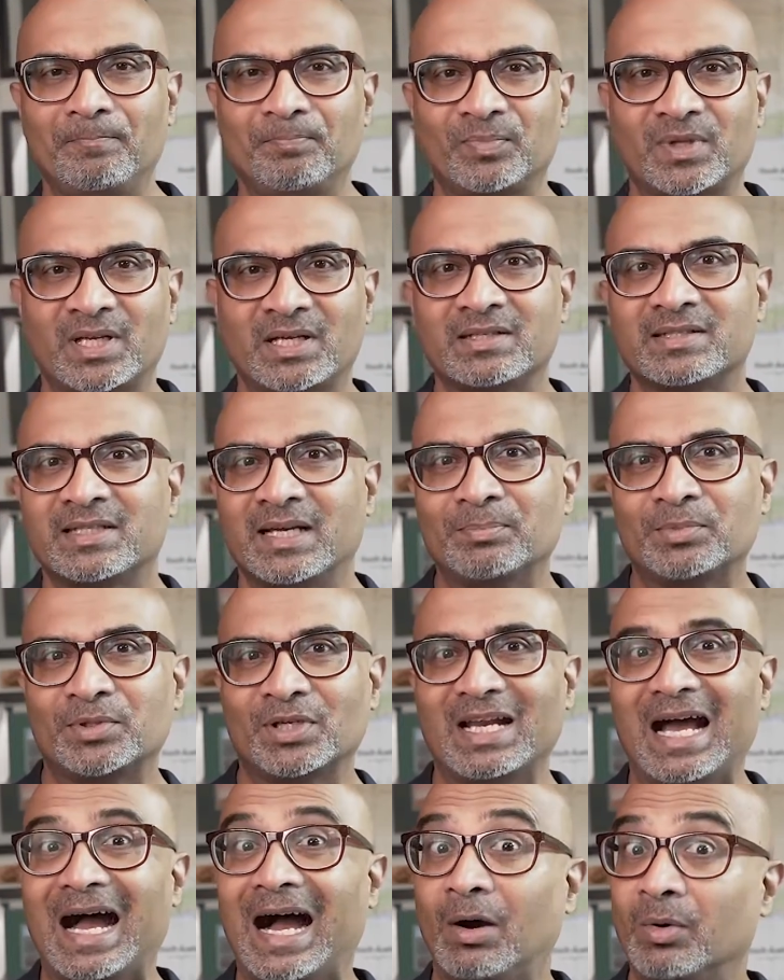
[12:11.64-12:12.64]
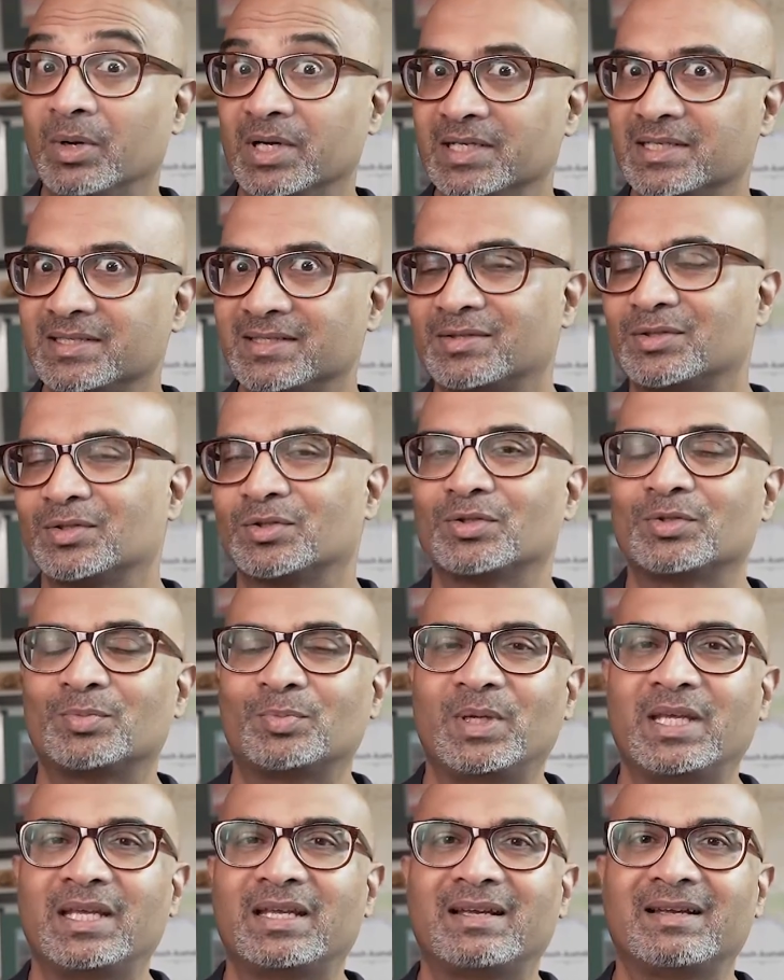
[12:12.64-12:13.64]
consumption hours, so to
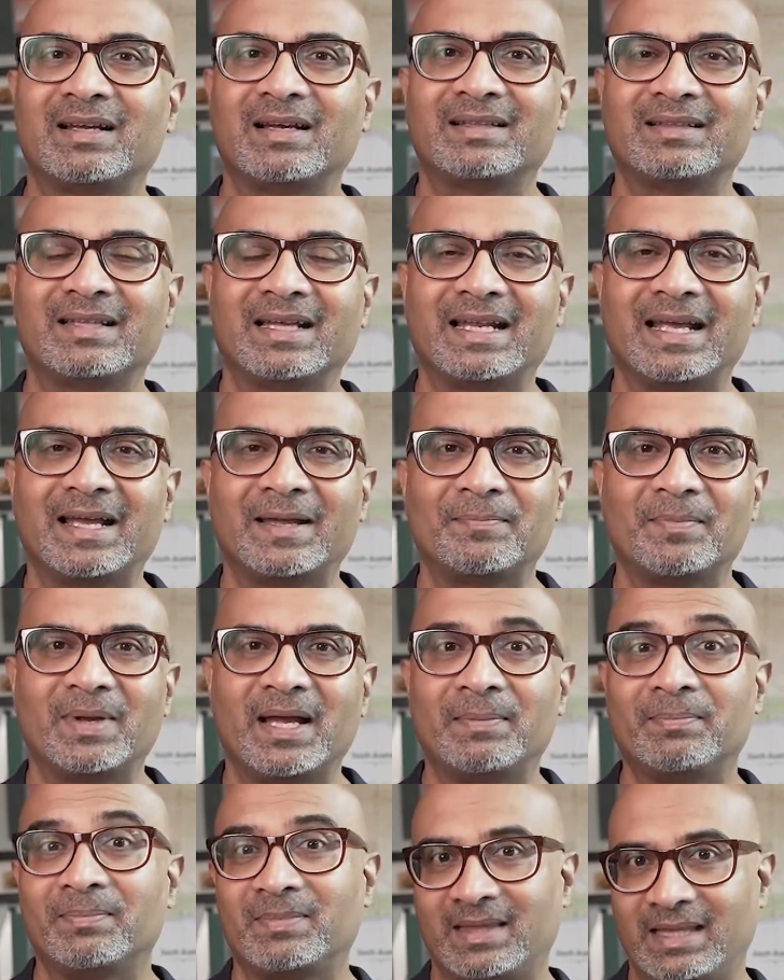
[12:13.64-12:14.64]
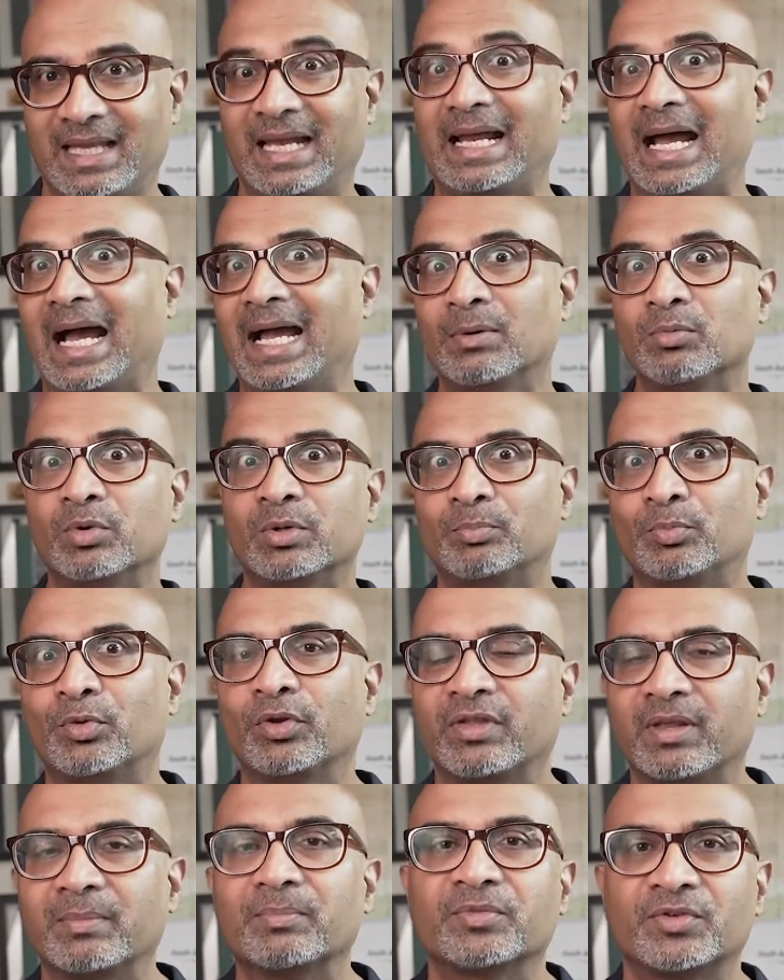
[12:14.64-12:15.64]
speak, and that I would
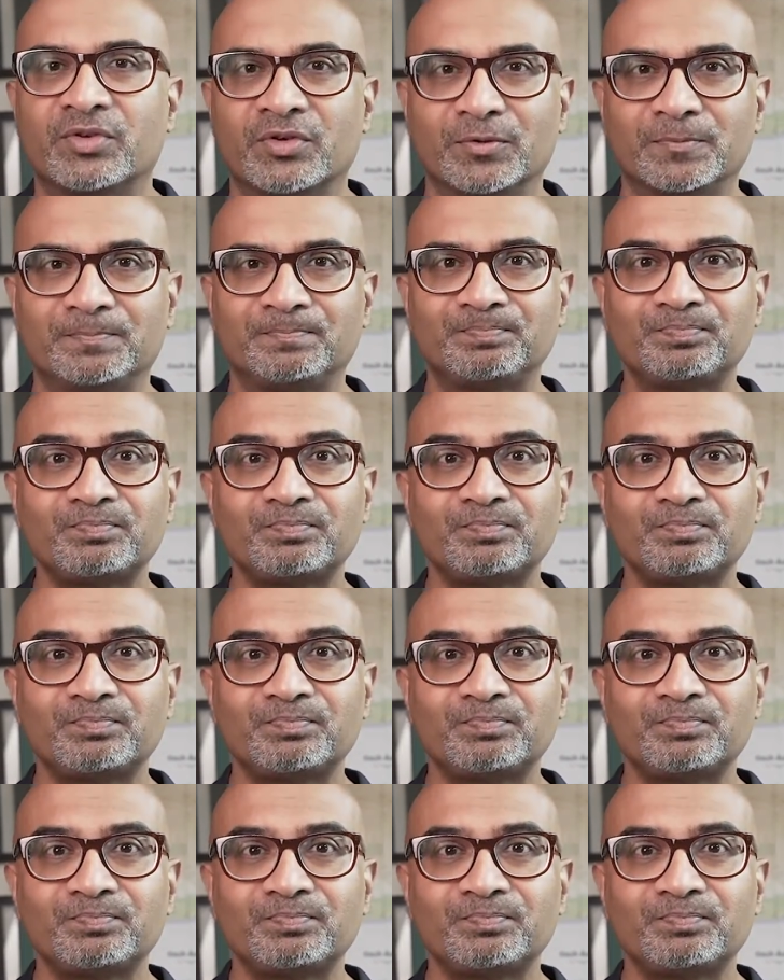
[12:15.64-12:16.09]
put them through.